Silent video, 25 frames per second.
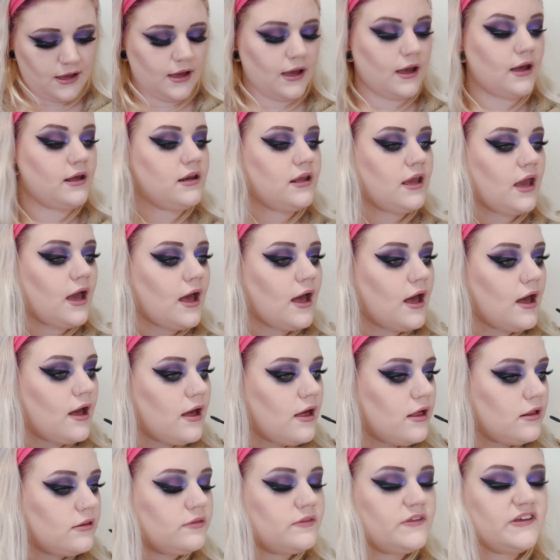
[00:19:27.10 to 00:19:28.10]
And yeah,
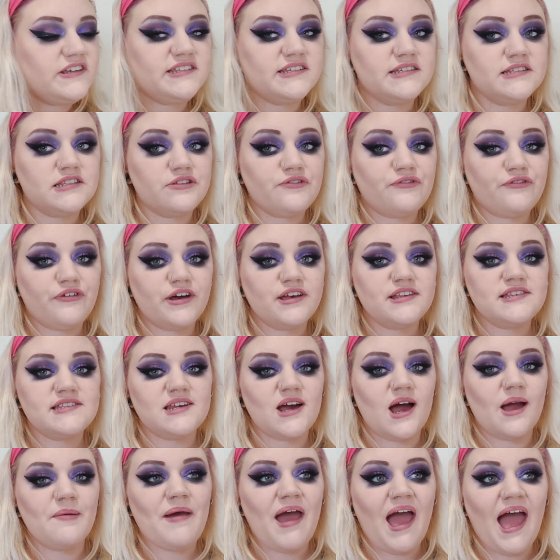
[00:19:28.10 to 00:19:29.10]
this is the first
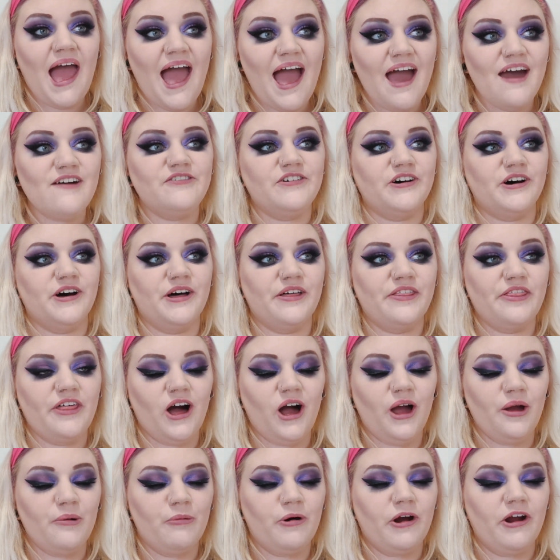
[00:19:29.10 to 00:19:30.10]
time ever
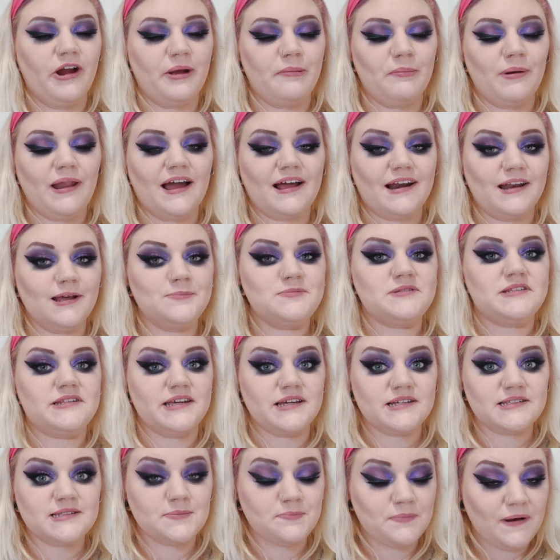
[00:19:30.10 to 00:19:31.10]
that I'm wearing black
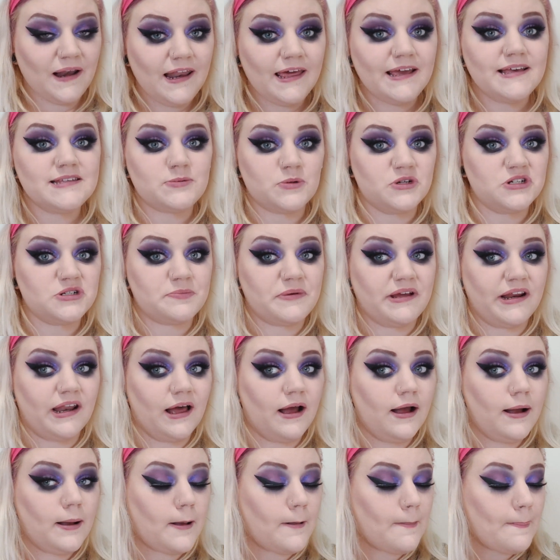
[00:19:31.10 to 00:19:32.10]
lipstick, so please wish me
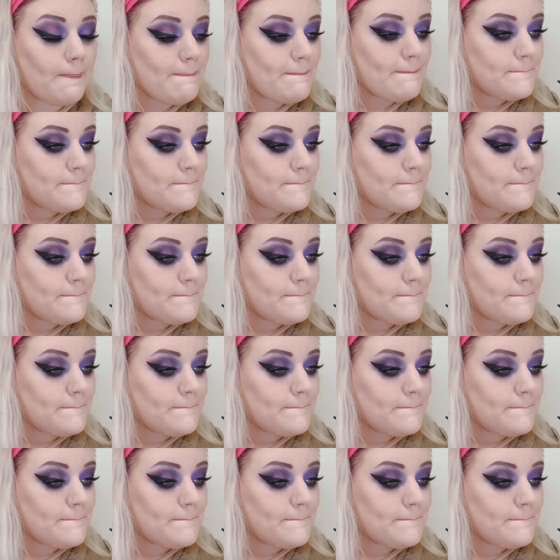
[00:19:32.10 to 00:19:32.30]
luck.